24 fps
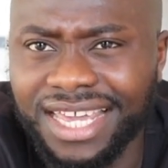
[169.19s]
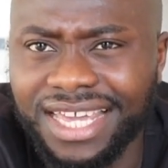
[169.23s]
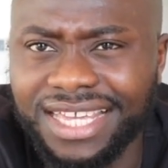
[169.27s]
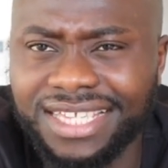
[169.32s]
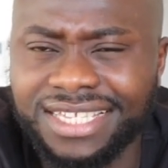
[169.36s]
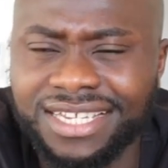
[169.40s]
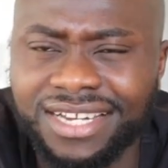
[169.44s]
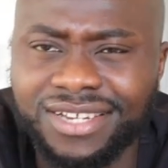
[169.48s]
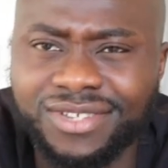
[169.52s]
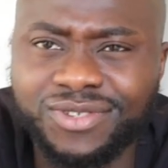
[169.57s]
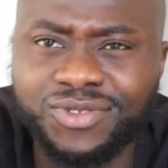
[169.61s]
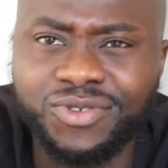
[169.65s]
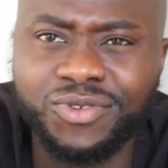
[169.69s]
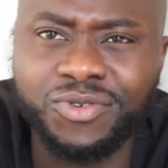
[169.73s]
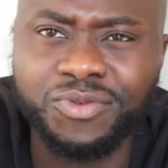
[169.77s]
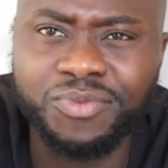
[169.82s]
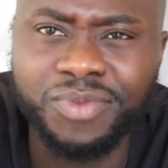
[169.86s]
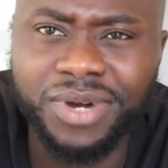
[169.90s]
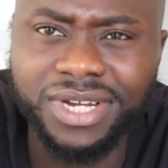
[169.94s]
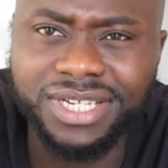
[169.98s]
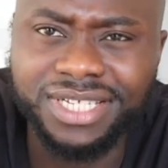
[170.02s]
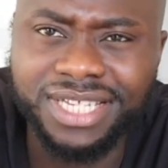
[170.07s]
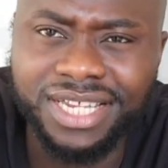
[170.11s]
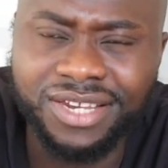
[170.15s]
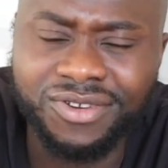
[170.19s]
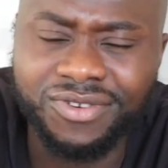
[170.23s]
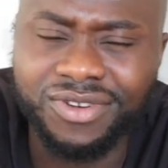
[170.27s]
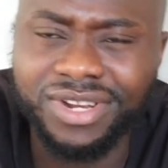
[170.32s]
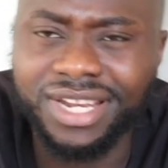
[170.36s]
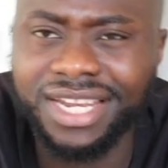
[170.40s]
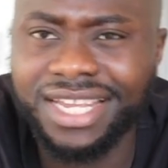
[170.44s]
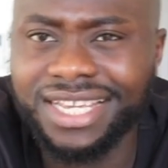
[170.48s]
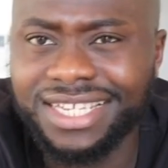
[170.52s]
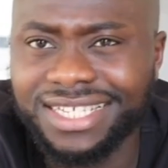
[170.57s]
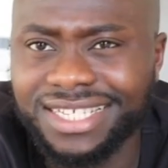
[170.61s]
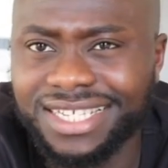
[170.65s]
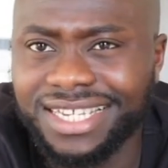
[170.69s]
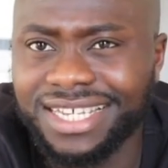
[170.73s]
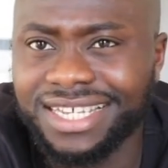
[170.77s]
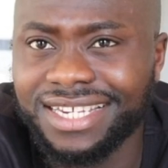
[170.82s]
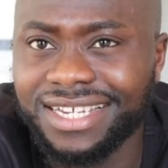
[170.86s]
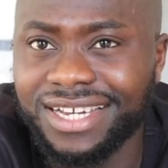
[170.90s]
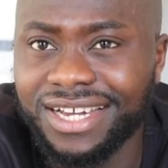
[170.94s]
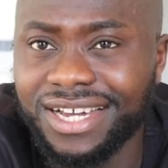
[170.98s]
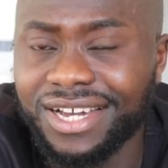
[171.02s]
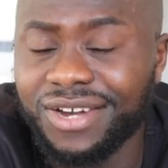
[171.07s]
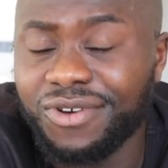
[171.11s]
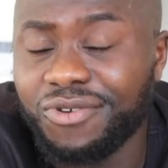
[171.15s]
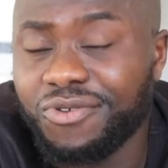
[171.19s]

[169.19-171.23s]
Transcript: kids ask too much, they're not listening.